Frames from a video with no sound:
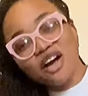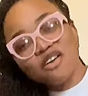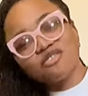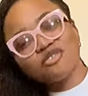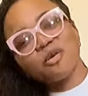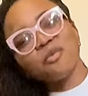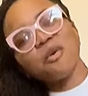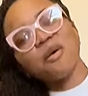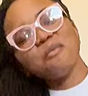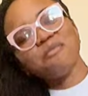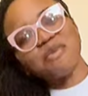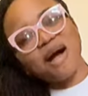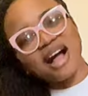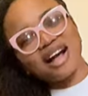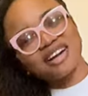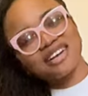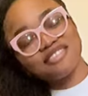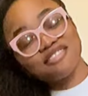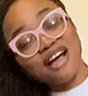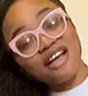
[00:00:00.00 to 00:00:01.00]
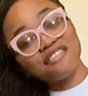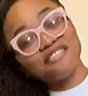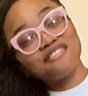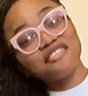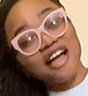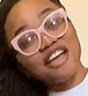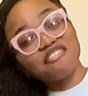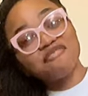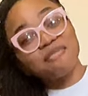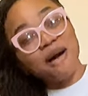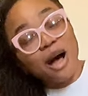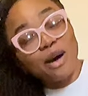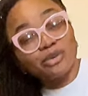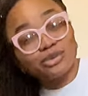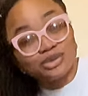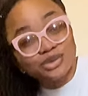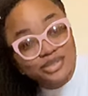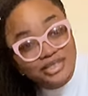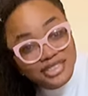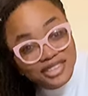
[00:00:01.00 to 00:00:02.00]
For one pack,
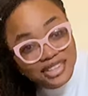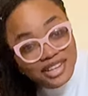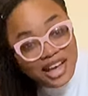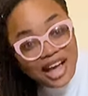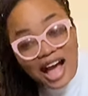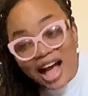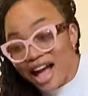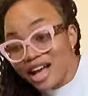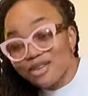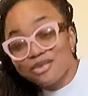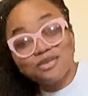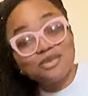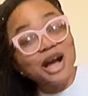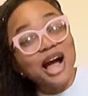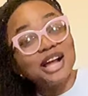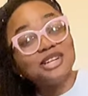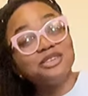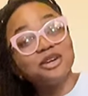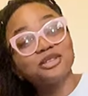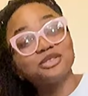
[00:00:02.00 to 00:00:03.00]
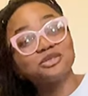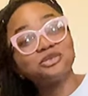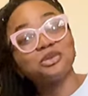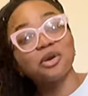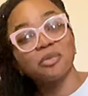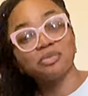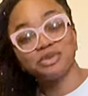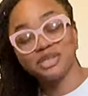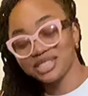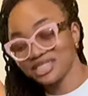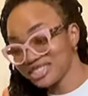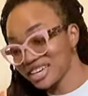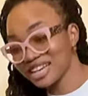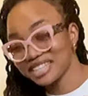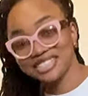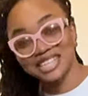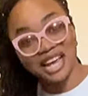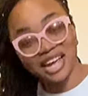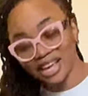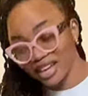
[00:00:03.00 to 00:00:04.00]
£5. I just dropped it,
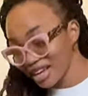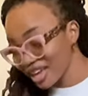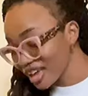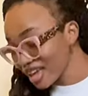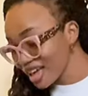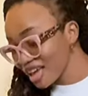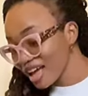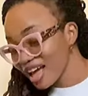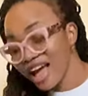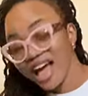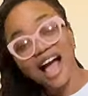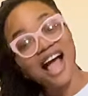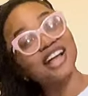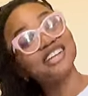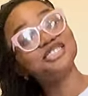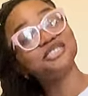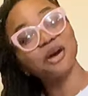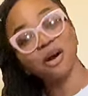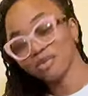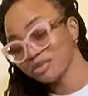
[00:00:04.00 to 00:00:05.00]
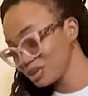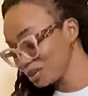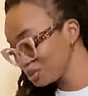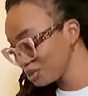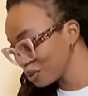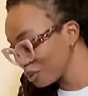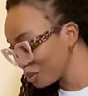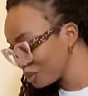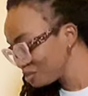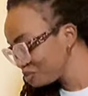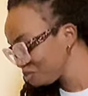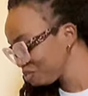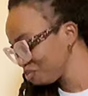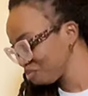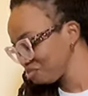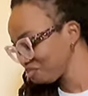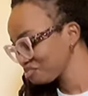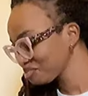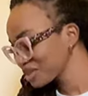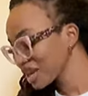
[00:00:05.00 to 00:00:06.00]
JJ. I dropped it though.
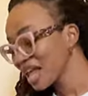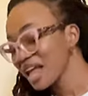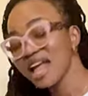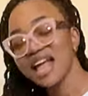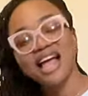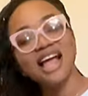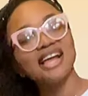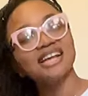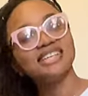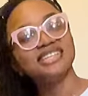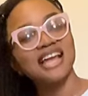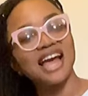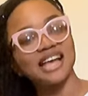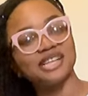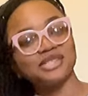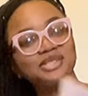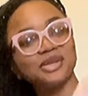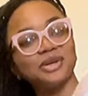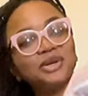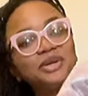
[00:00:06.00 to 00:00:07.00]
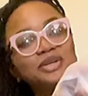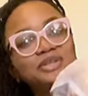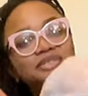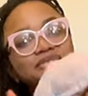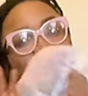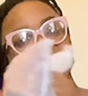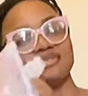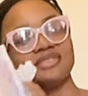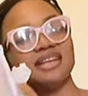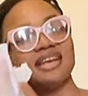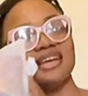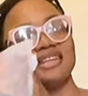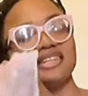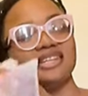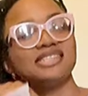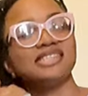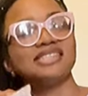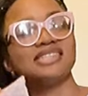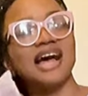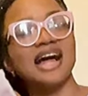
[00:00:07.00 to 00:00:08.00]
Yeah, so
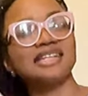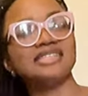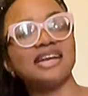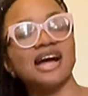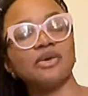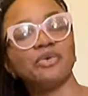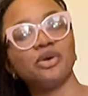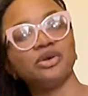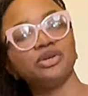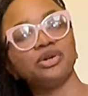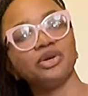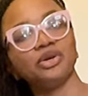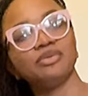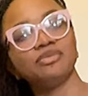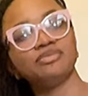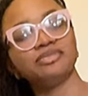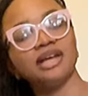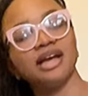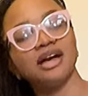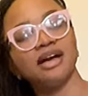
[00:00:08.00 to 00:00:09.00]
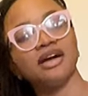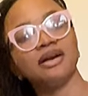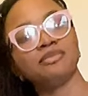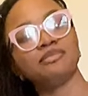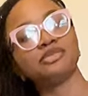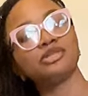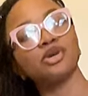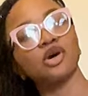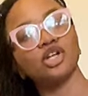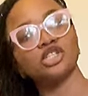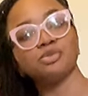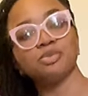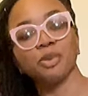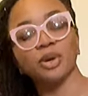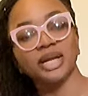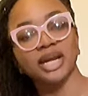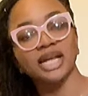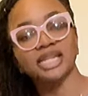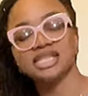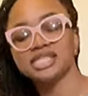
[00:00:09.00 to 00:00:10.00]
this is Atarodo Scotch
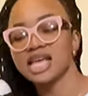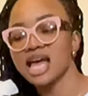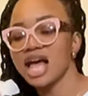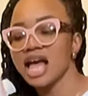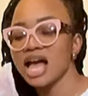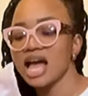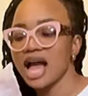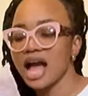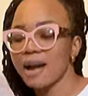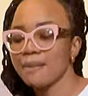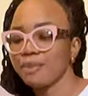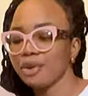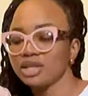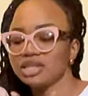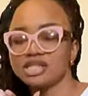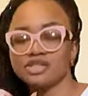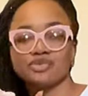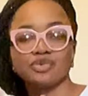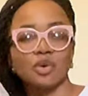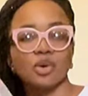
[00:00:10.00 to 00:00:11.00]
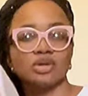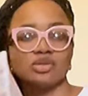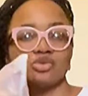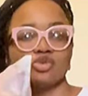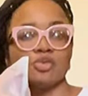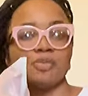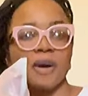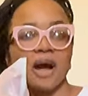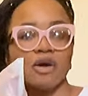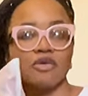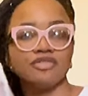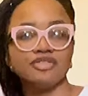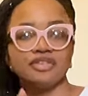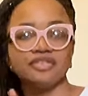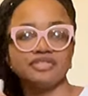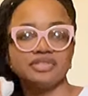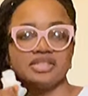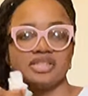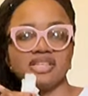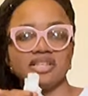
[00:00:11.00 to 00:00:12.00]
bonnet. I bought this for
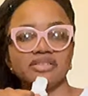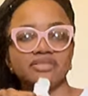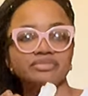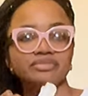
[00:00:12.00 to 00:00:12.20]
£2.50.